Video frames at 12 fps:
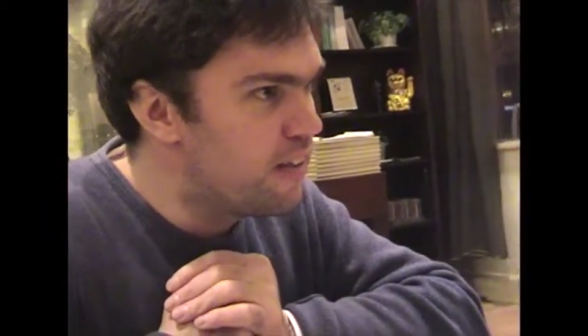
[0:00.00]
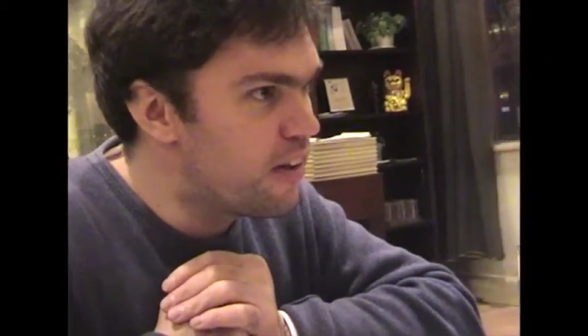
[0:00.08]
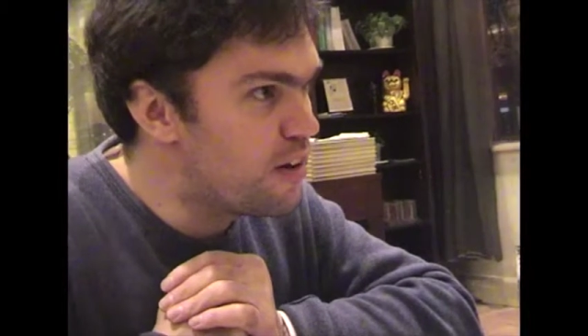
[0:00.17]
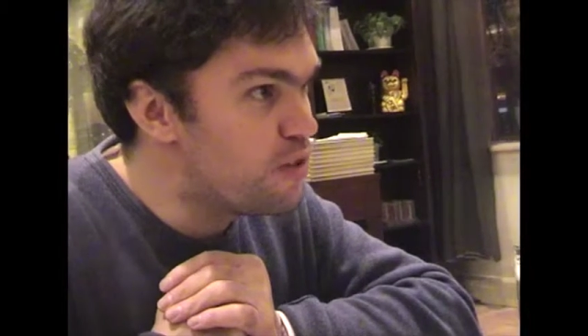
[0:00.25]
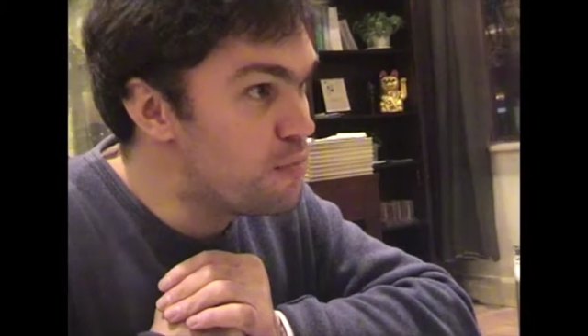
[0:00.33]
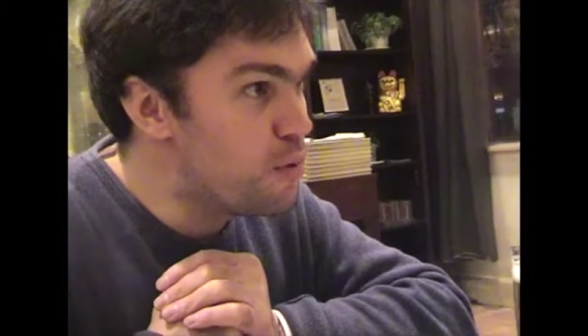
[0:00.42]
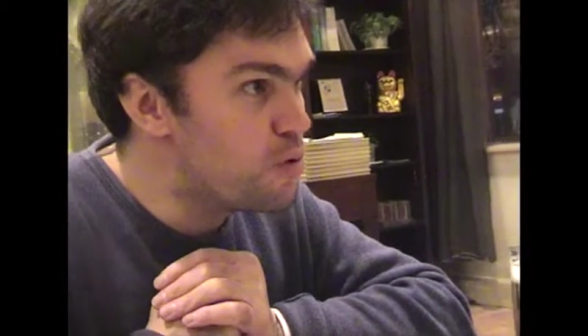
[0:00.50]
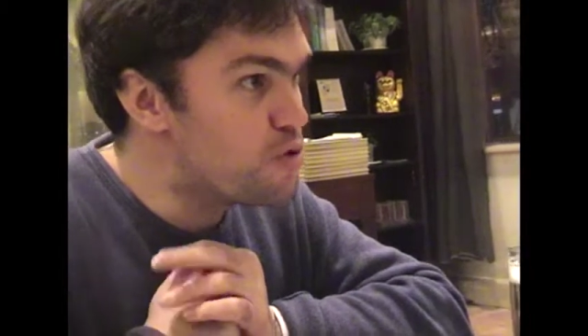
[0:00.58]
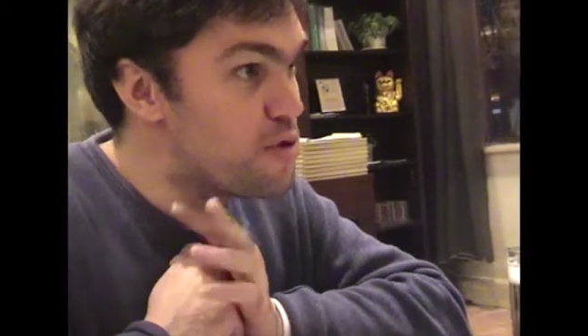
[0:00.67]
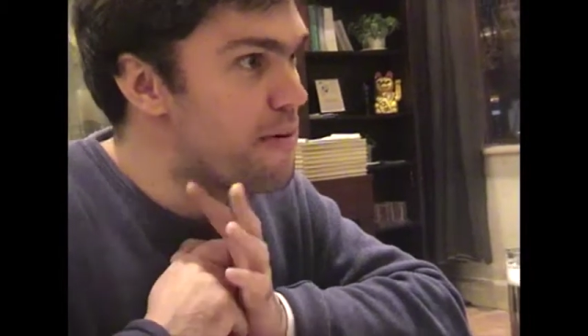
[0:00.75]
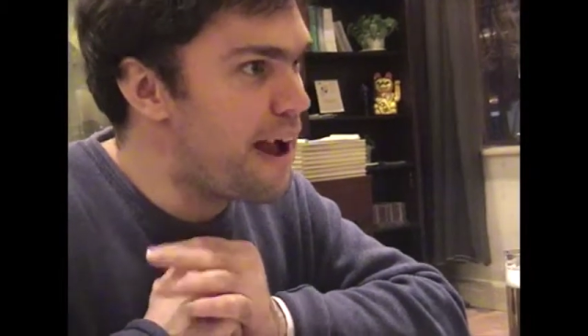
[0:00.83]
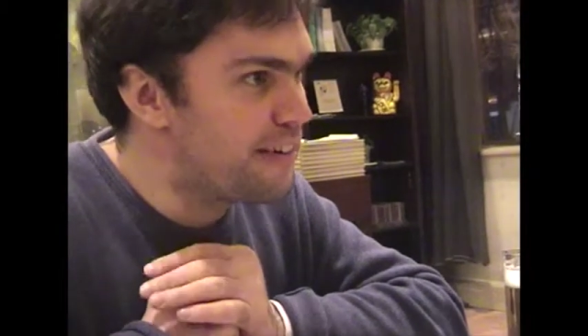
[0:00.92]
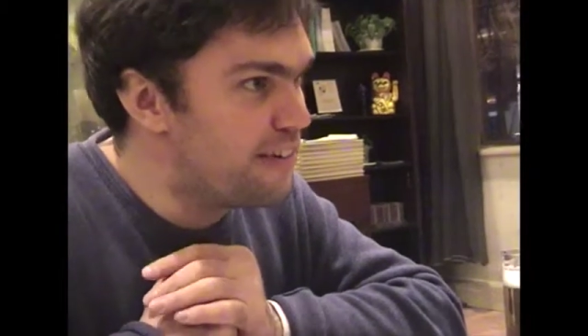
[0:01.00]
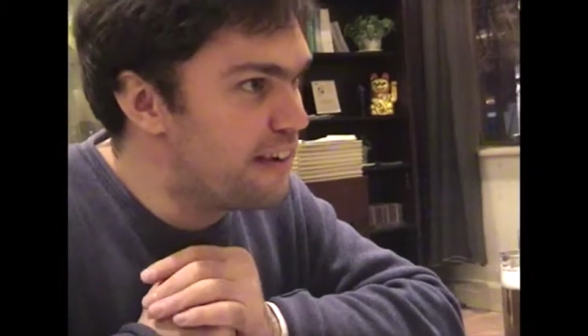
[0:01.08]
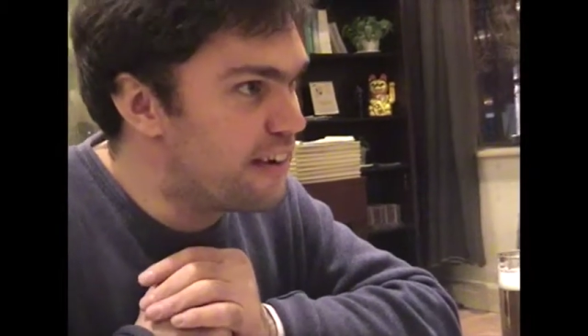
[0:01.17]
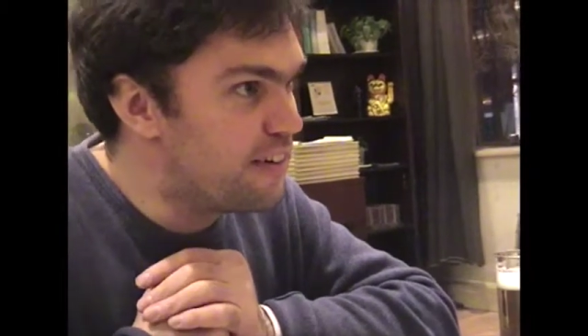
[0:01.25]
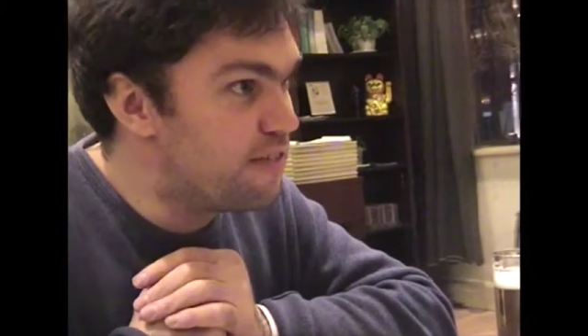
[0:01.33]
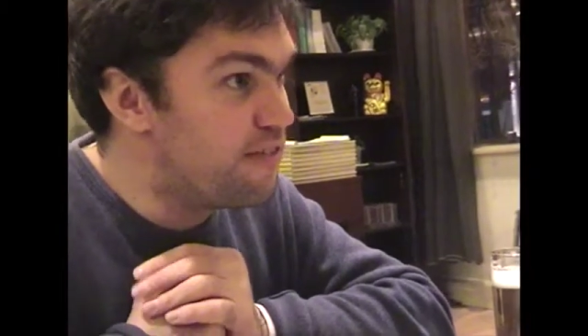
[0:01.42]
that is more
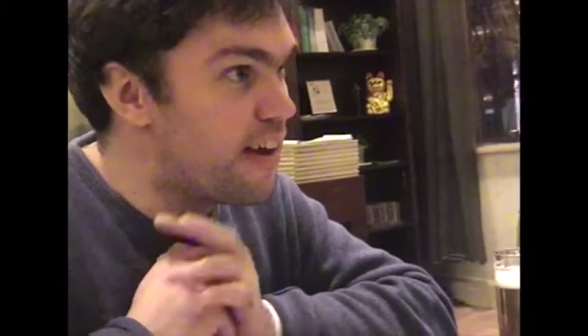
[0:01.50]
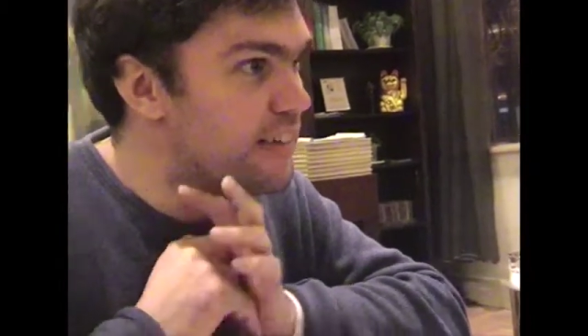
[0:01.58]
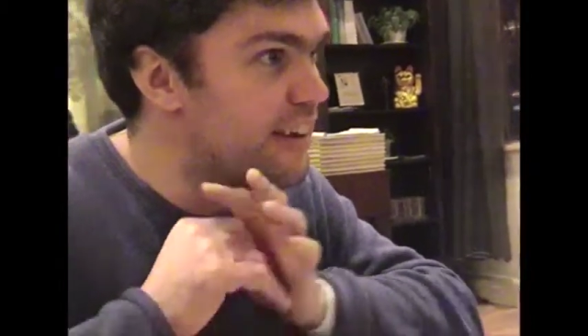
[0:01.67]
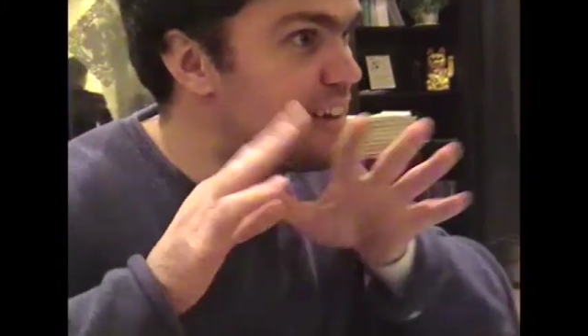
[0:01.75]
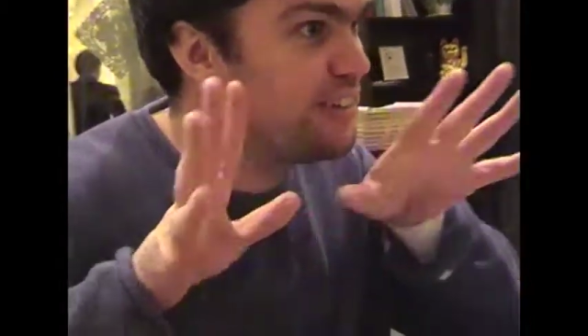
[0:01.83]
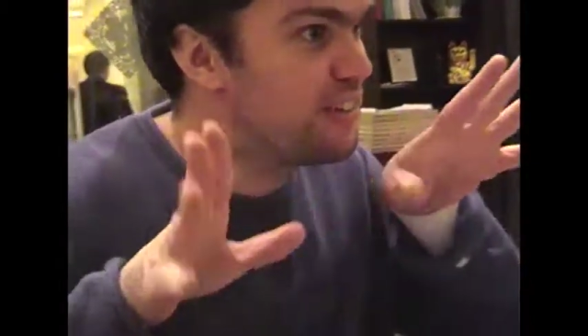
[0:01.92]
dramatic and fantastic.